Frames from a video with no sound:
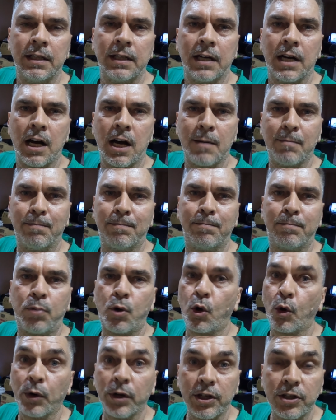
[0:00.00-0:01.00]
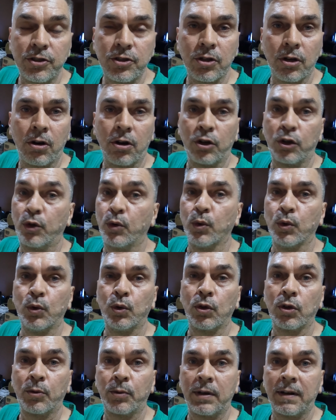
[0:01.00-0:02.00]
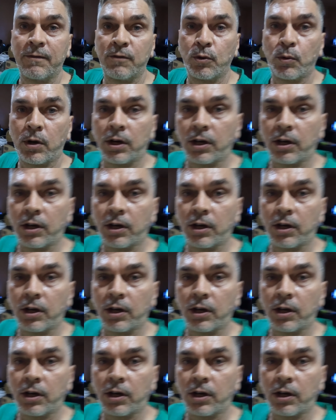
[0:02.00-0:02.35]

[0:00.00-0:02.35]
from my gut feel, and I'm going to get that